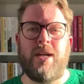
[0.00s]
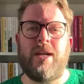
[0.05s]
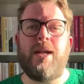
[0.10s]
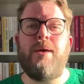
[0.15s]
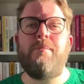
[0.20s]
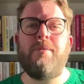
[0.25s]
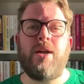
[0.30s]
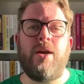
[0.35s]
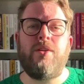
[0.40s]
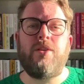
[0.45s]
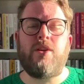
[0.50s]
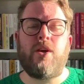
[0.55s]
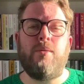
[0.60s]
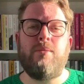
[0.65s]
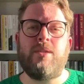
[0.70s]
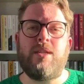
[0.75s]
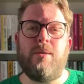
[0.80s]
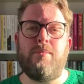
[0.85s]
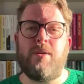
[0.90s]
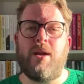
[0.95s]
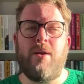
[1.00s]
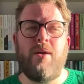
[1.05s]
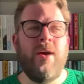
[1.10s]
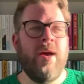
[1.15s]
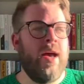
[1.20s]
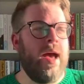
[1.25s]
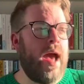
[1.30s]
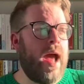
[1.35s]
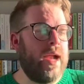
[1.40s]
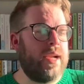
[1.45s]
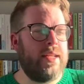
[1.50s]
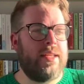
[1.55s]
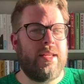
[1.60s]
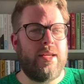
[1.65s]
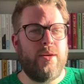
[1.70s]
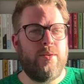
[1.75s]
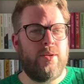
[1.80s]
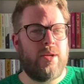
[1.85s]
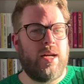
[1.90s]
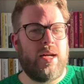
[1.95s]
And let me know in the comments down below
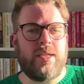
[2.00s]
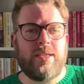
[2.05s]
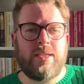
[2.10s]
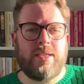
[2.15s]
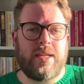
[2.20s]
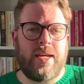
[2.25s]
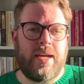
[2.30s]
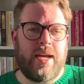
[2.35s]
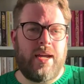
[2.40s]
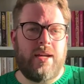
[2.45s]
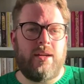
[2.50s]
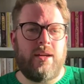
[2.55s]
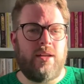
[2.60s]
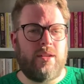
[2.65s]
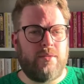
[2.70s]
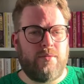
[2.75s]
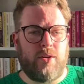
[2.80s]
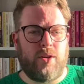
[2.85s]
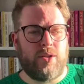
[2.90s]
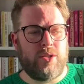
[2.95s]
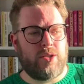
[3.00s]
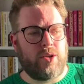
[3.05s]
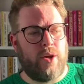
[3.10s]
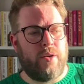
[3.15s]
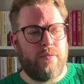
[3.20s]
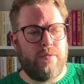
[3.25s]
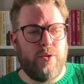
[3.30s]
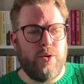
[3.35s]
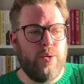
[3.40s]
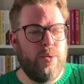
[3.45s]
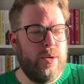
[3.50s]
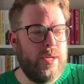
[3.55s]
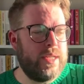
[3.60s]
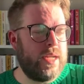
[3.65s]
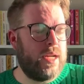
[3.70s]
anything you would like to see in other vlogs going forward,